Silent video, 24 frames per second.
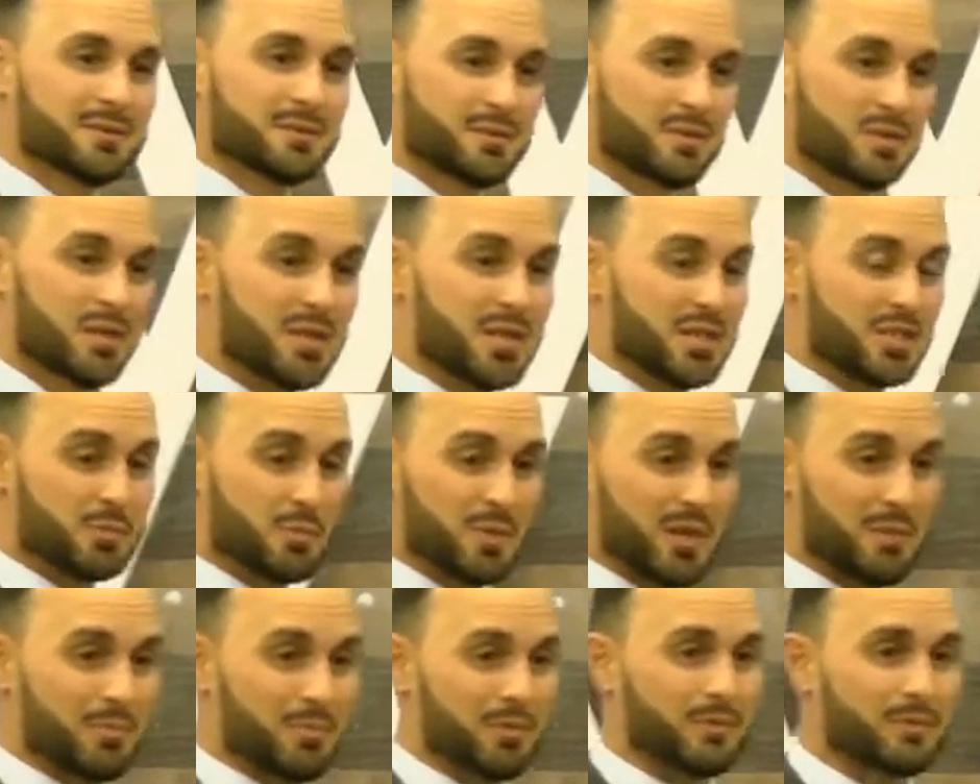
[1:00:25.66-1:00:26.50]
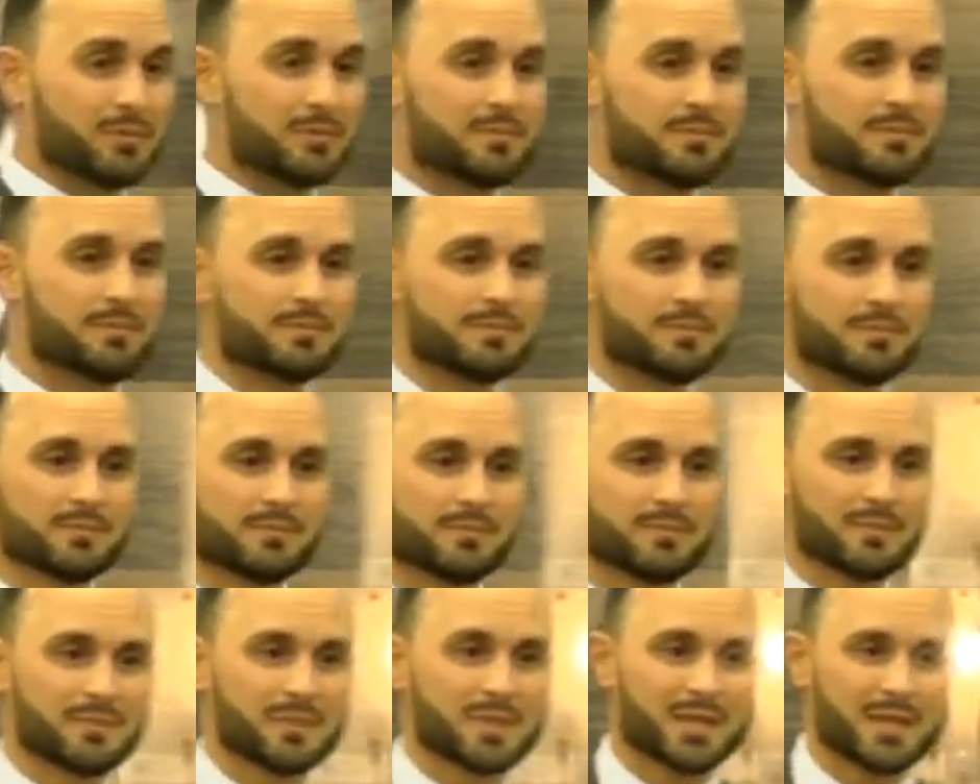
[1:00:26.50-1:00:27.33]
to these people.
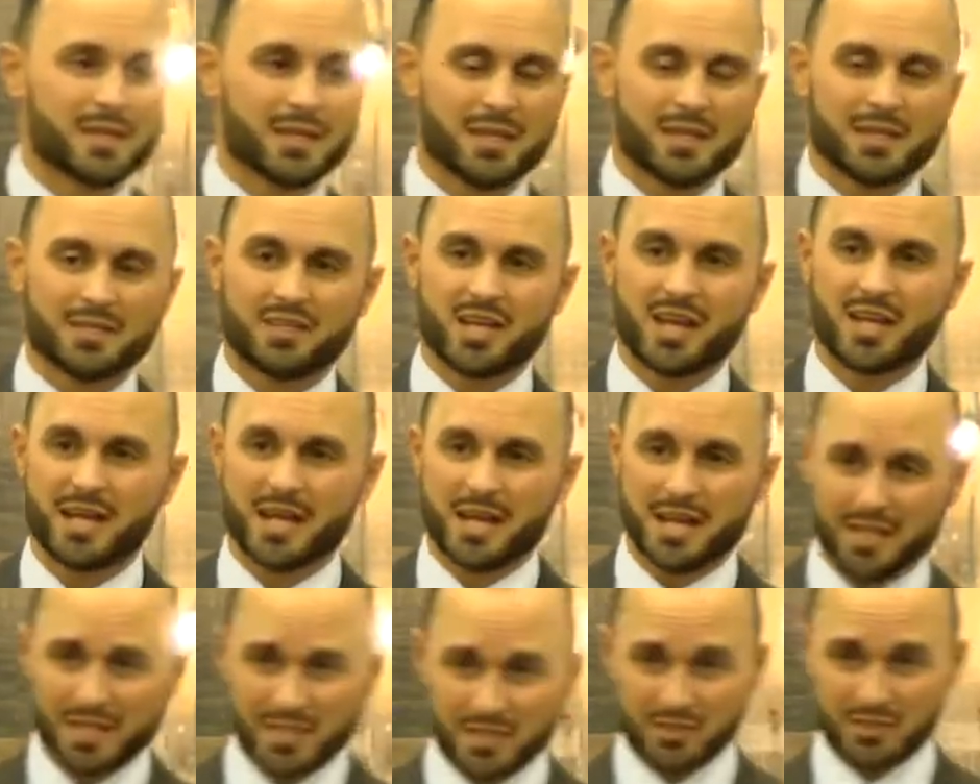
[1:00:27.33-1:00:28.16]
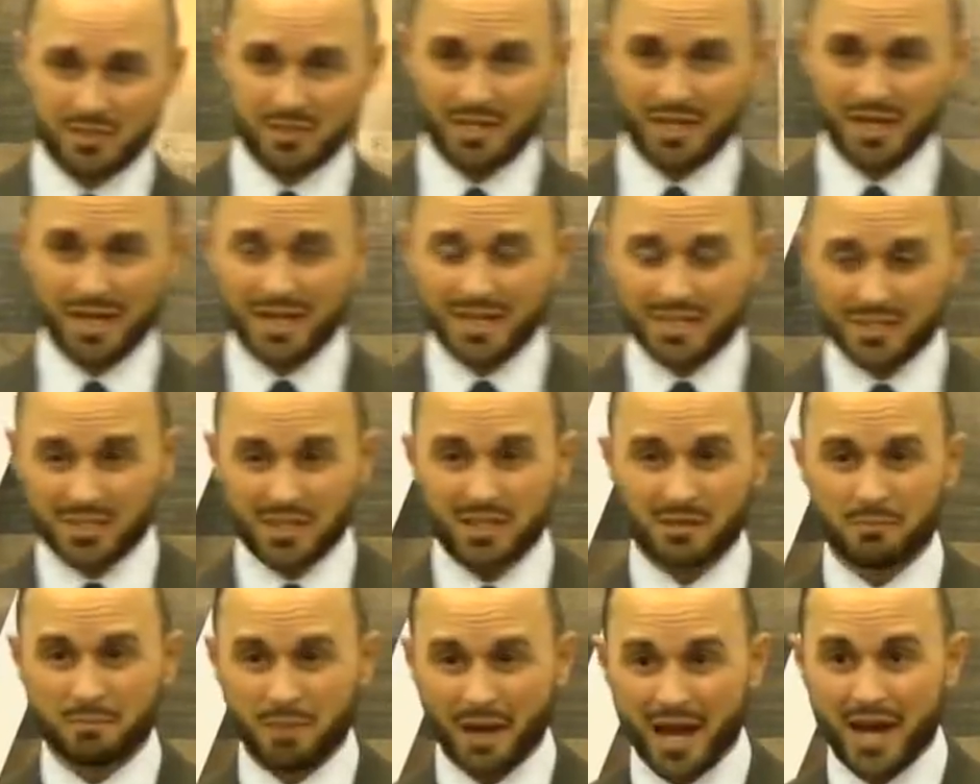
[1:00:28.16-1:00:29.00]
It said, in his
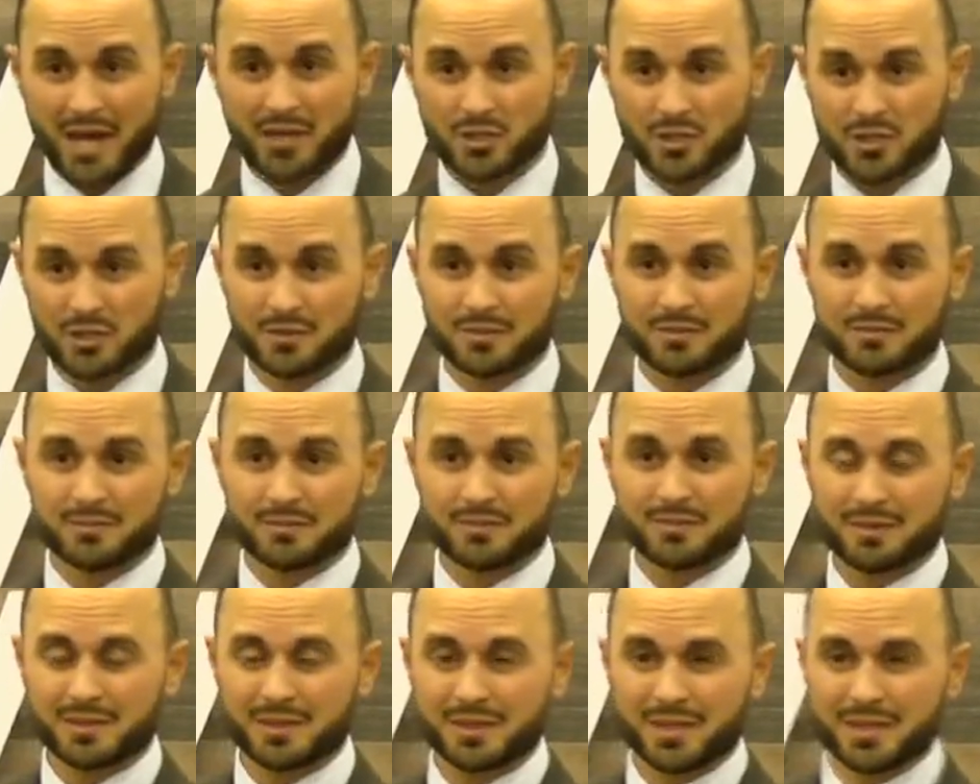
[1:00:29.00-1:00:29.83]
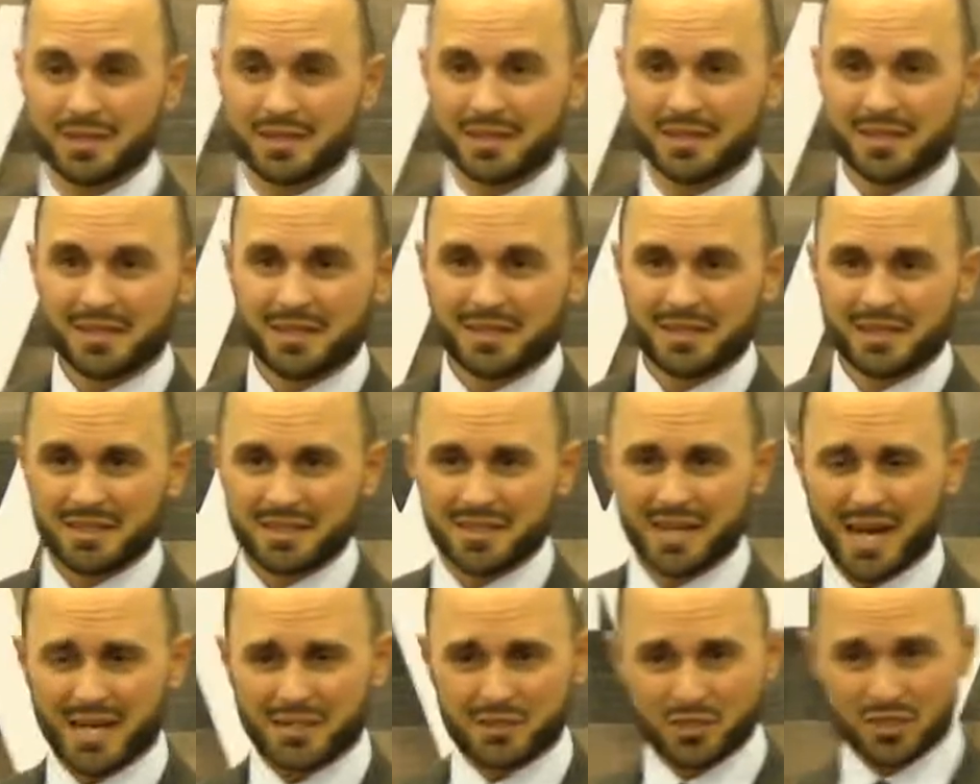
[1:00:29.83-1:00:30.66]
compassion,
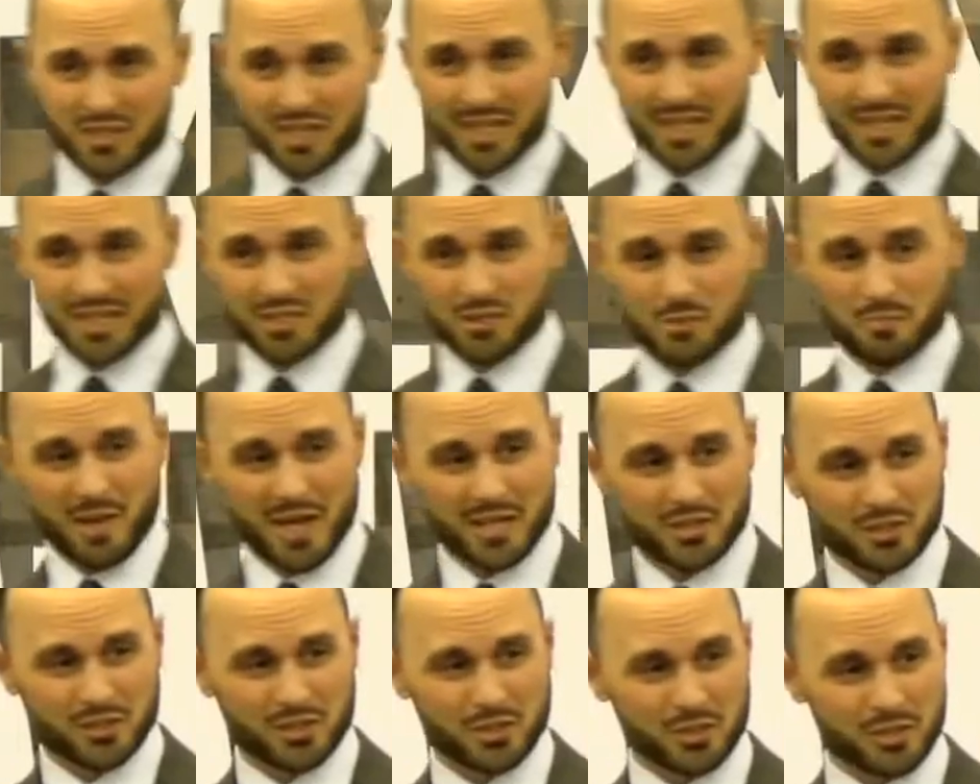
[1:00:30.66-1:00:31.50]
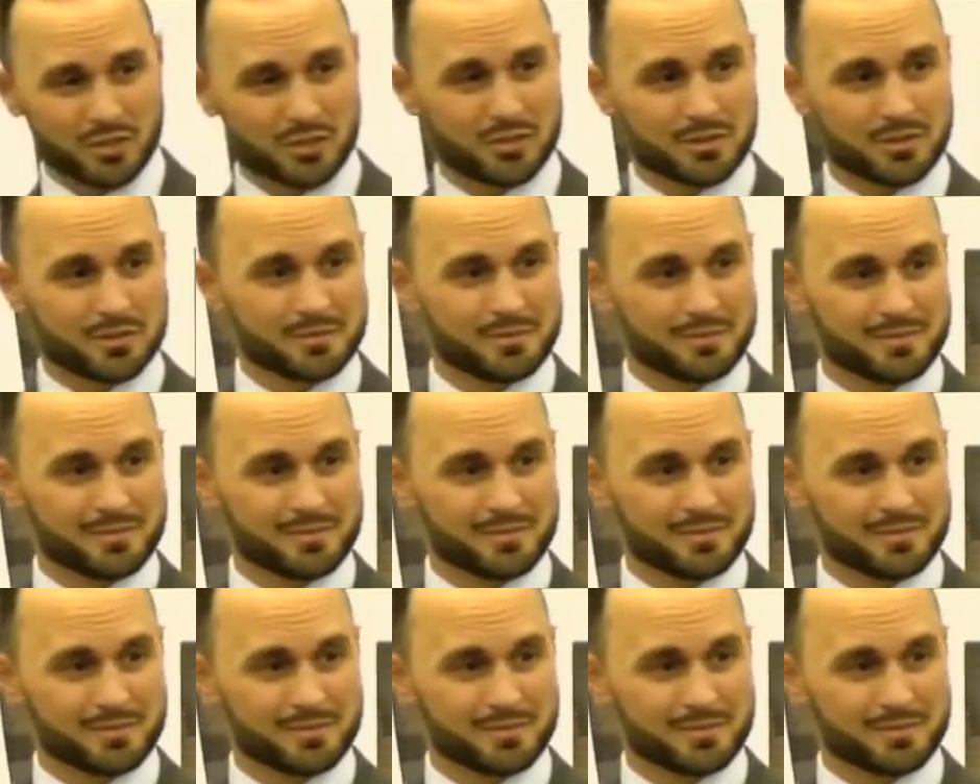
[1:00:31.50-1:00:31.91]
God sent his messengers.